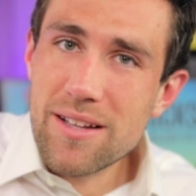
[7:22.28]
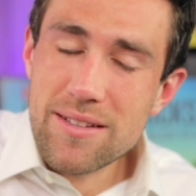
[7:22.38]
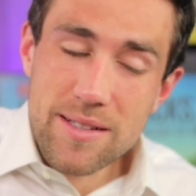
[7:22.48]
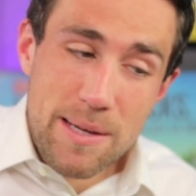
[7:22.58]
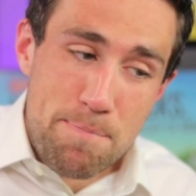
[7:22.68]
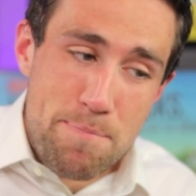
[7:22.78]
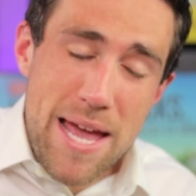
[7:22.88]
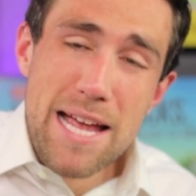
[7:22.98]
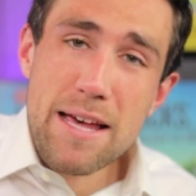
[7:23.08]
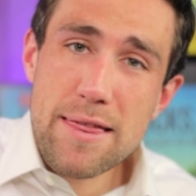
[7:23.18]
The
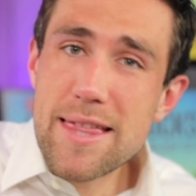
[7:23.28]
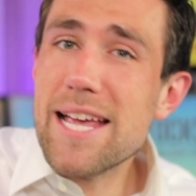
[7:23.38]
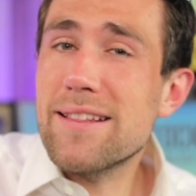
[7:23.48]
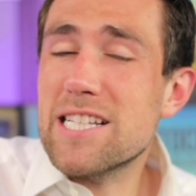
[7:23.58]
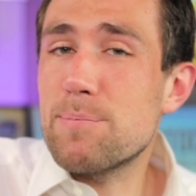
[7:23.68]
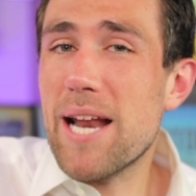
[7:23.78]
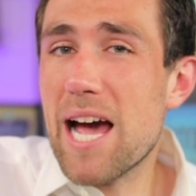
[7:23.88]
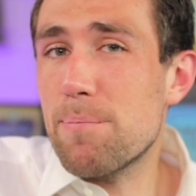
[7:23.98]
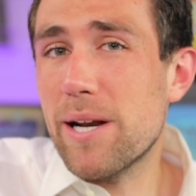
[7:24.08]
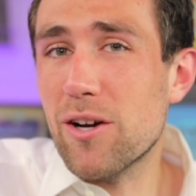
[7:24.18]
big thing that's been
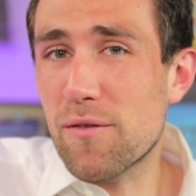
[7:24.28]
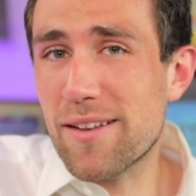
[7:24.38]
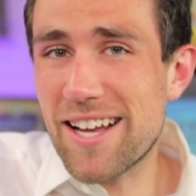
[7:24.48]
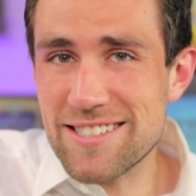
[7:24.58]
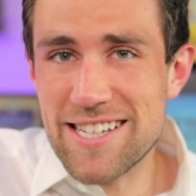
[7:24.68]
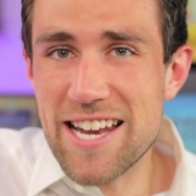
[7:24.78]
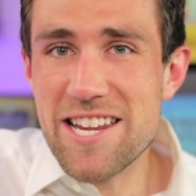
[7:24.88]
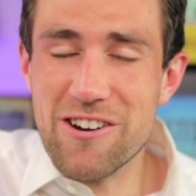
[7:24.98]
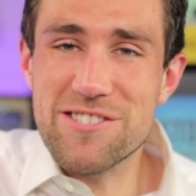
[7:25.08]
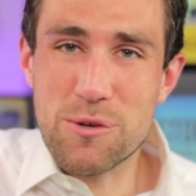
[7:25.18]
happening over the last 10
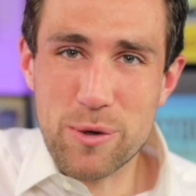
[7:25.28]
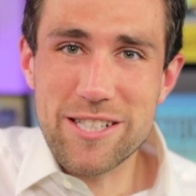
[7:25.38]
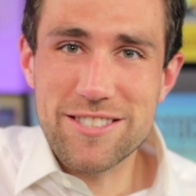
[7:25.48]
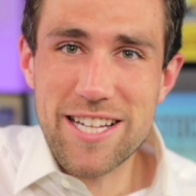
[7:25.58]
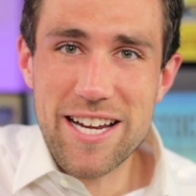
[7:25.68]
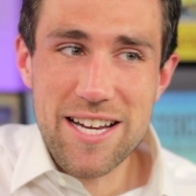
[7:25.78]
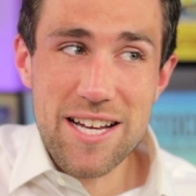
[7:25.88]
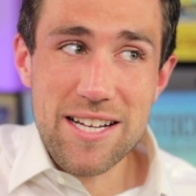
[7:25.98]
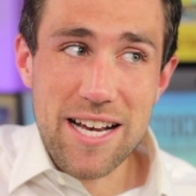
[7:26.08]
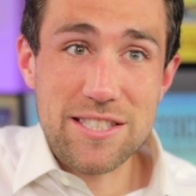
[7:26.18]
years in real estate
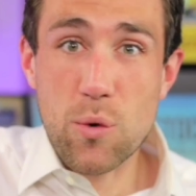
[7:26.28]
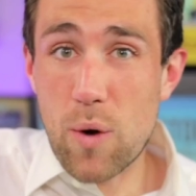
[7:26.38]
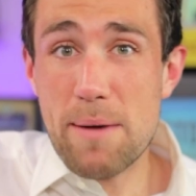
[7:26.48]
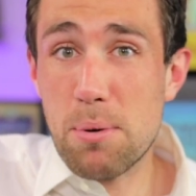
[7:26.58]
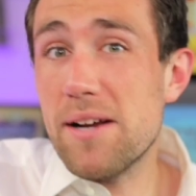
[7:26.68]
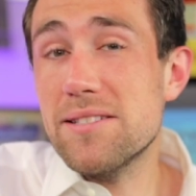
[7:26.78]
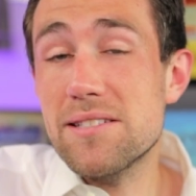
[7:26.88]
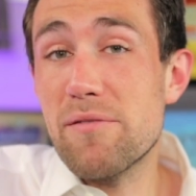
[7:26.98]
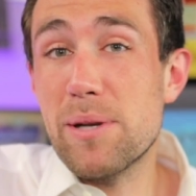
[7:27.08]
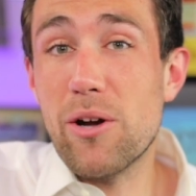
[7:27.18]
as to why
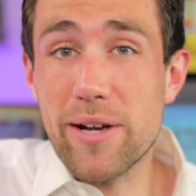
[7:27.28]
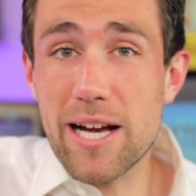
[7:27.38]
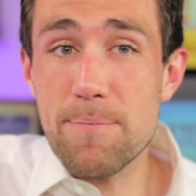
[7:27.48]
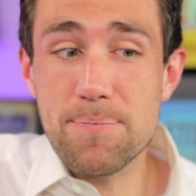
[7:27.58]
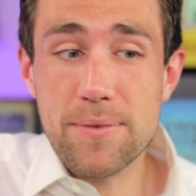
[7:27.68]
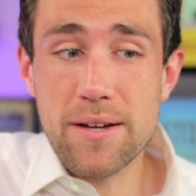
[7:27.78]
prices have been going up